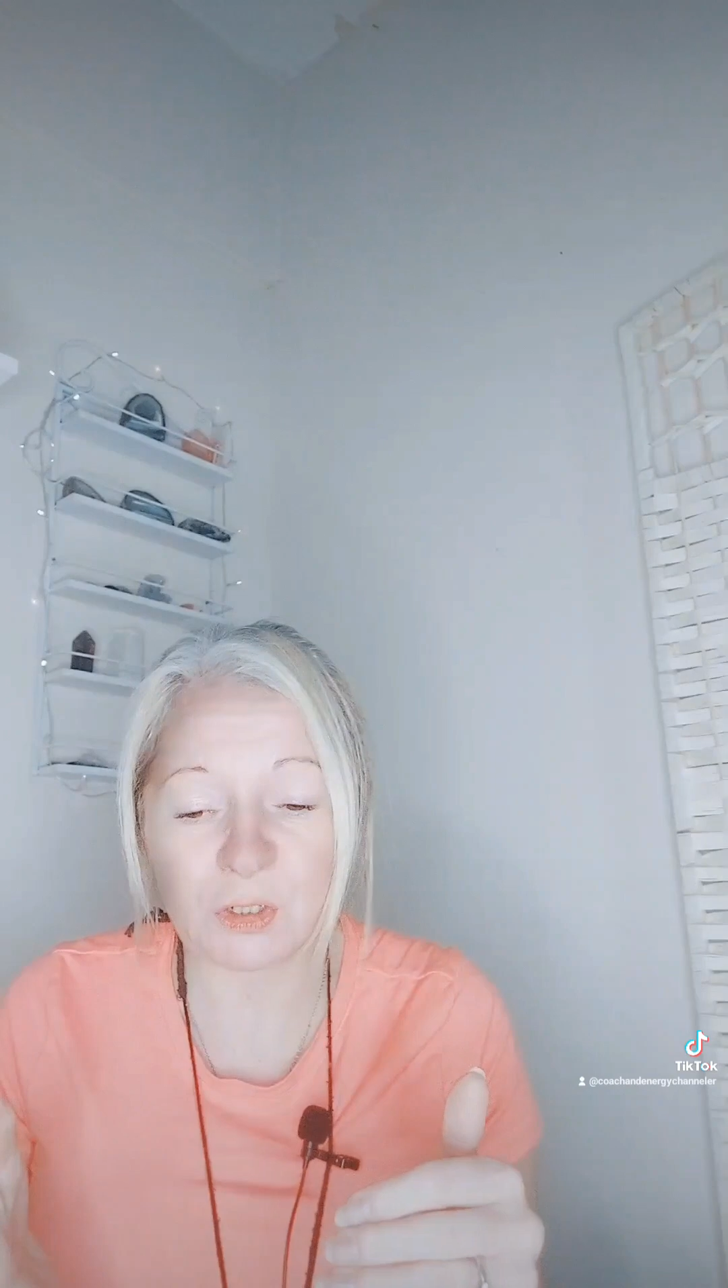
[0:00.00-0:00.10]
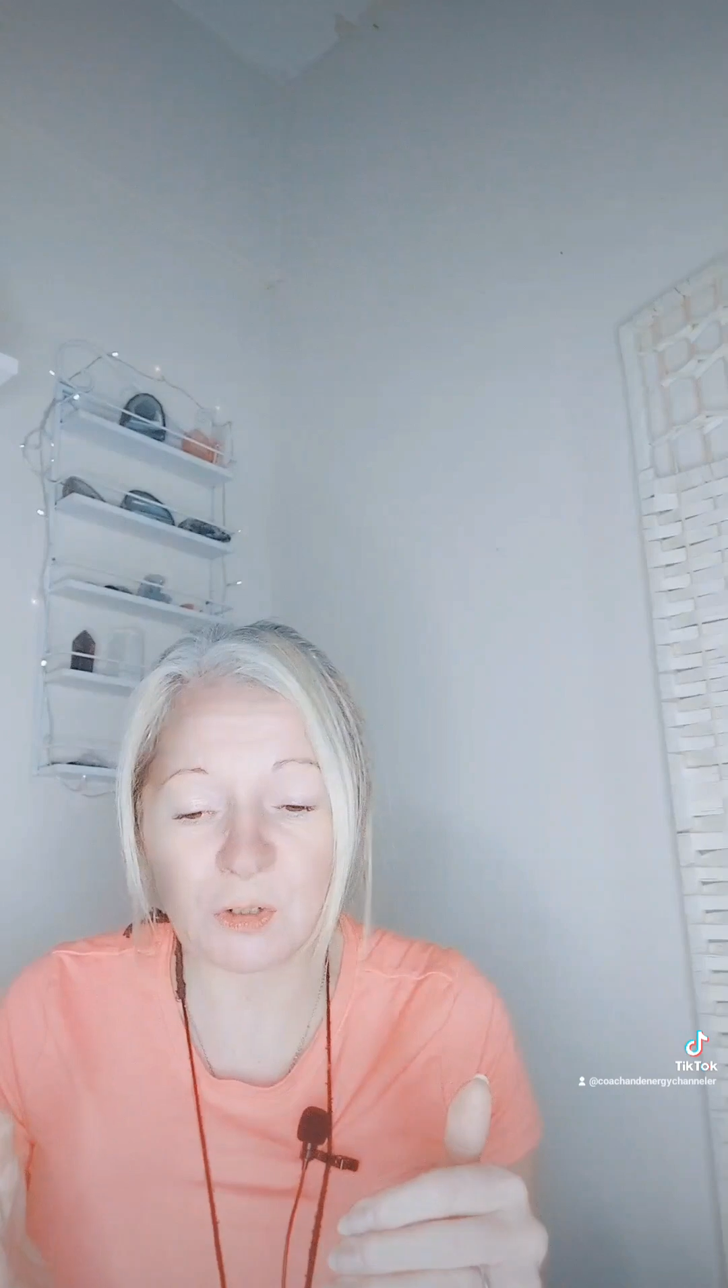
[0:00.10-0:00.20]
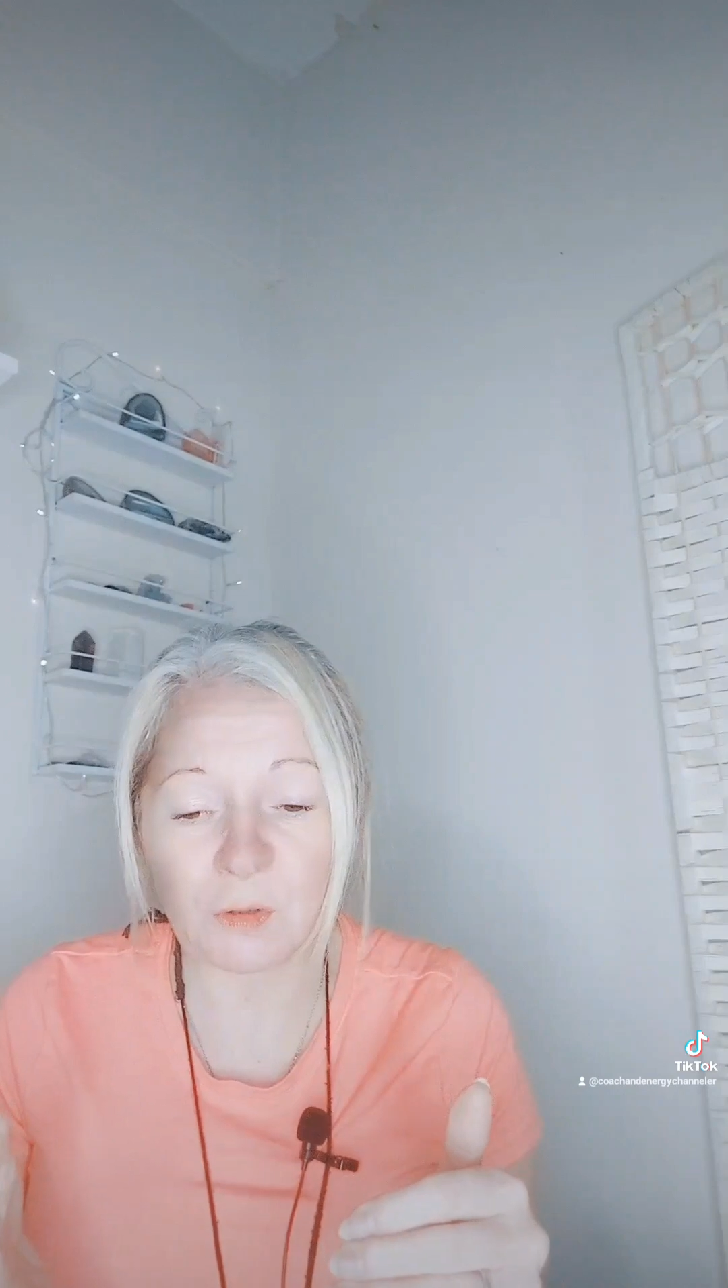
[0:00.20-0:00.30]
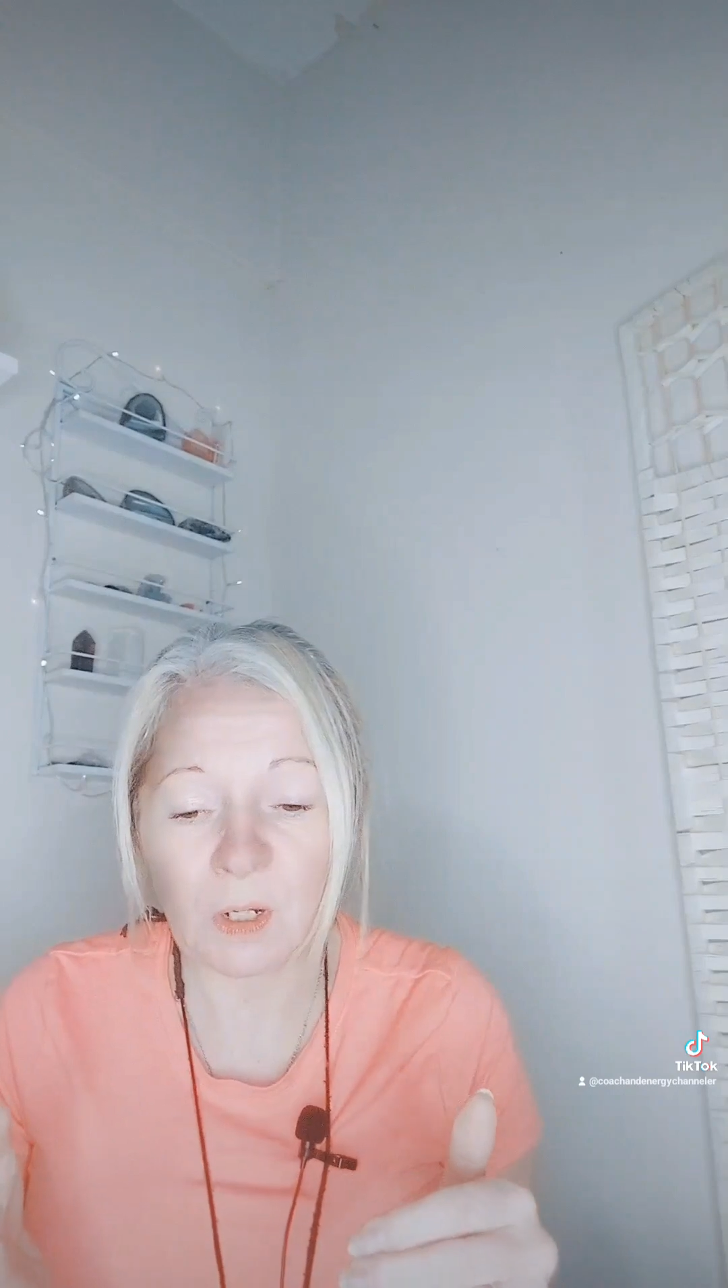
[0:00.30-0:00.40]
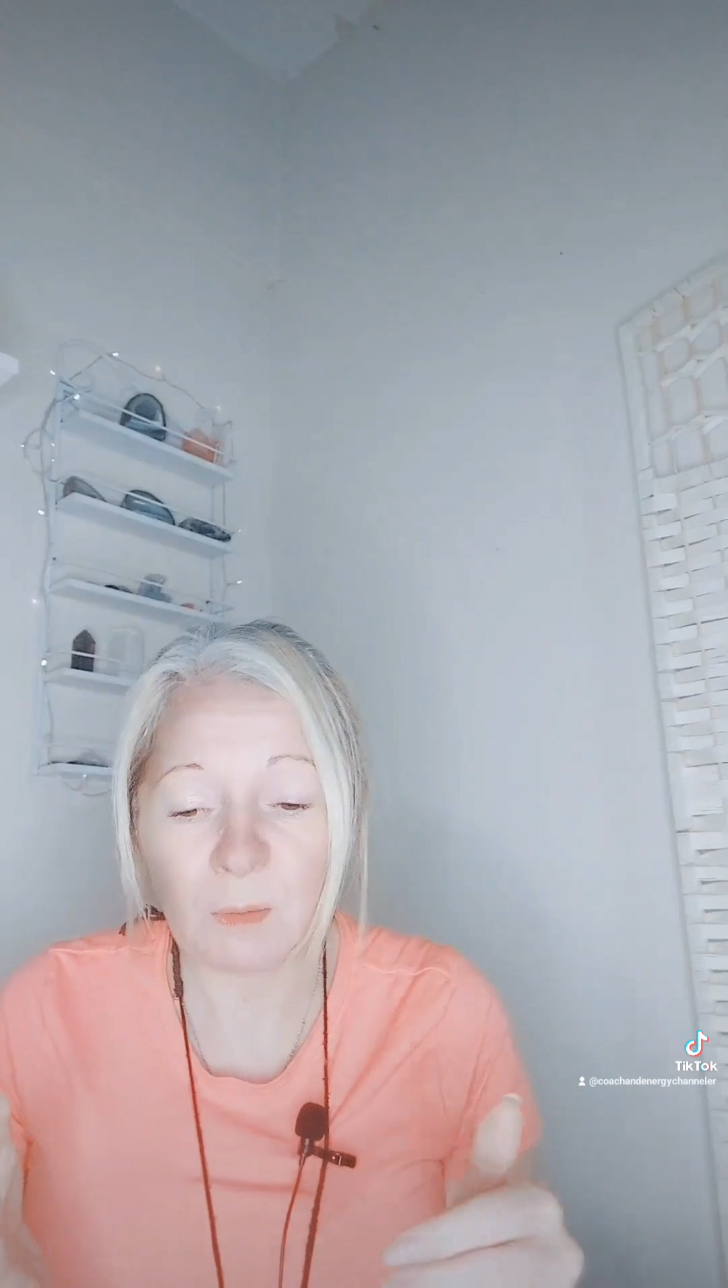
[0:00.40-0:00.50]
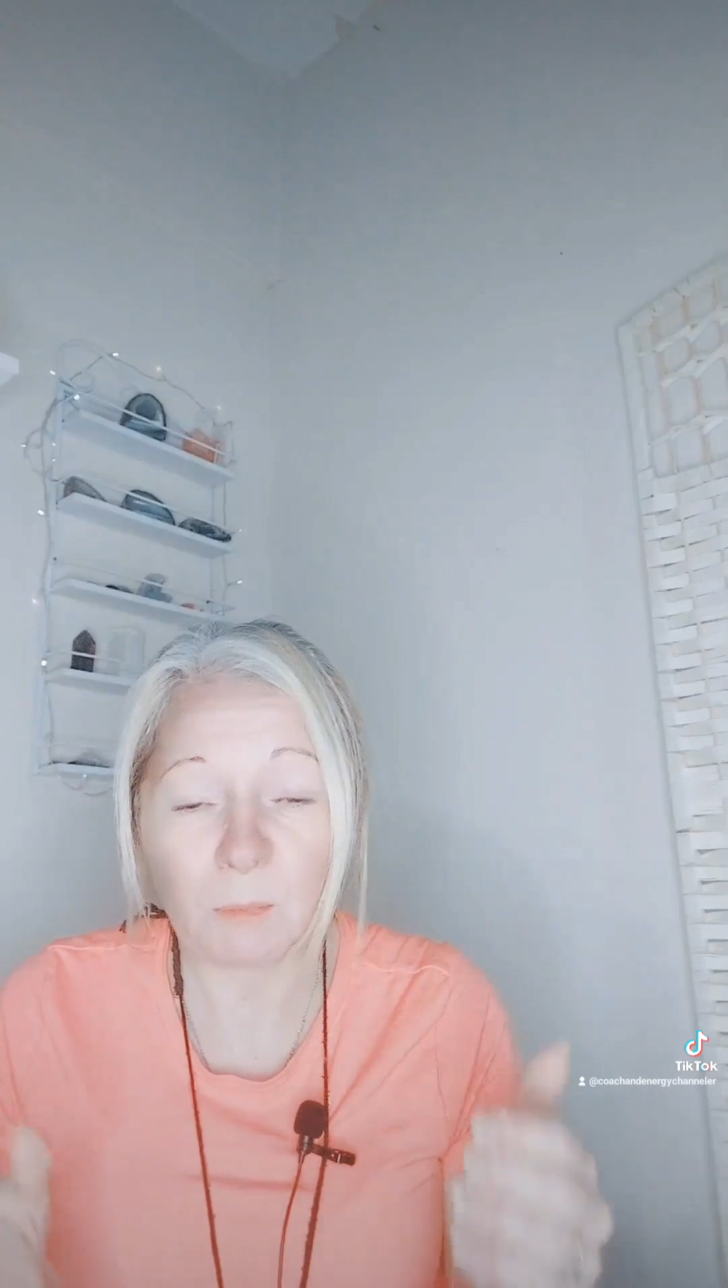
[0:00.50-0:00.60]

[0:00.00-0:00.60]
to